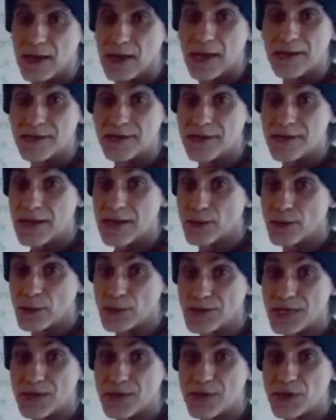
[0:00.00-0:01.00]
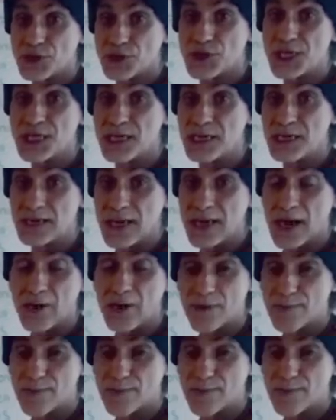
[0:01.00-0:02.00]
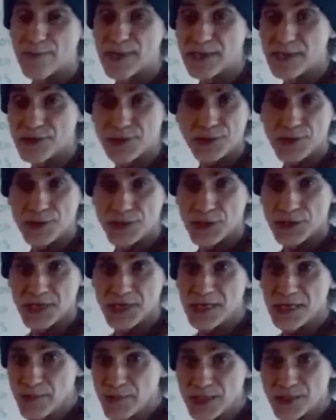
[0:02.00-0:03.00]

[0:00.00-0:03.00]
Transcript: and also the jinn in Arabic is the